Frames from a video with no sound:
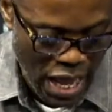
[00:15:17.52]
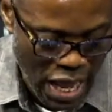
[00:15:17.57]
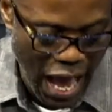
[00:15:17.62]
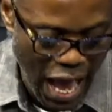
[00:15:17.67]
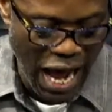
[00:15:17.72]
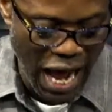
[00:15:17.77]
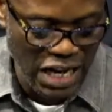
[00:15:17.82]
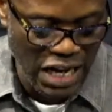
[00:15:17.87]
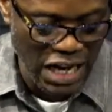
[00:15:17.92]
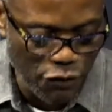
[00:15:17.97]

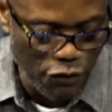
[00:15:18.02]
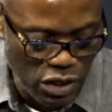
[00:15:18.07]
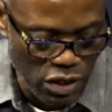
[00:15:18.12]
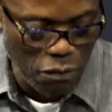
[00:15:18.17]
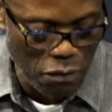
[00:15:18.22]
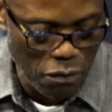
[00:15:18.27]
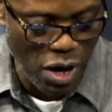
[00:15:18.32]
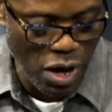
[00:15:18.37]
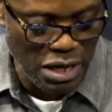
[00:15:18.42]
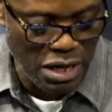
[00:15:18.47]
And even
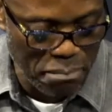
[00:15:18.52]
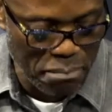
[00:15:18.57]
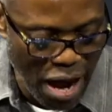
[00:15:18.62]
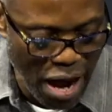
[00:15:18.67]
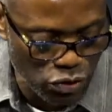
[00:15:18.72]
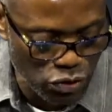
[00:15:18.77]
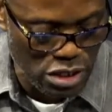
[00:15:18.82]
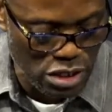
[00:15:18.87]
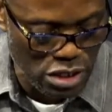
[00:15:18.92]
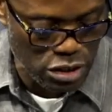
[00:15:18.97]
when the
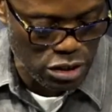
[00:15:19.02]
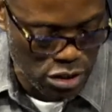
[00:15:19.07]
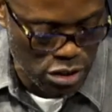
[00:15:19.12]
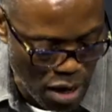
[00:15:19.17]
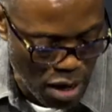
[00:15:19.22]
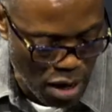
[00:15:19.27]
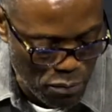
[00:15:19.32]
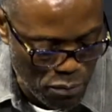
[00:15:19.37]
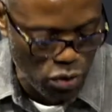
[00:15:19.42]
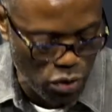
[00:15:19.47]
mountains
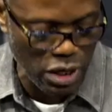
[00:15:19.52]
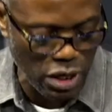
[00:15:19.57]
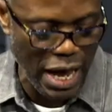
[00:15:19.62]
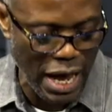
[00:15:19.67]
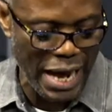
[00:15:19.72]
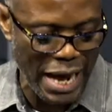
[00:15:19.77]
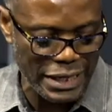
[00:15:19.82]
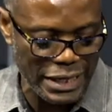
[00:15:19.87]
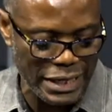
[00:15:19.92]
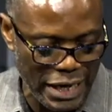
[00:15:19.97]
crumble
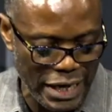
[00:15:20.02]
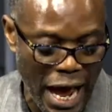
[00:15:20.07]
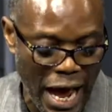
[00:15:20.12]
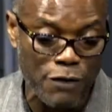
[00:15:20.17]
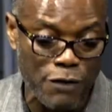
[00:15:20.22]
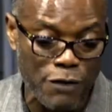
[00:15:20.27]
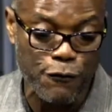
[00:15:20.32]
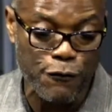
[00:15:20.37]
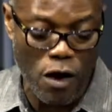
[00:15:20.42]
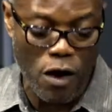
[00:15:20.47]
and
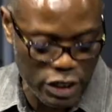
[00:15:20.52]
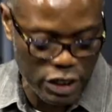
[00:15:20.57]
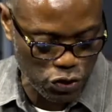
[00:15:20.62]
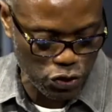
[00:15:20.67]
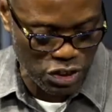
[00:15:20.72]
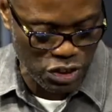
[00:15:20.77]
fall into the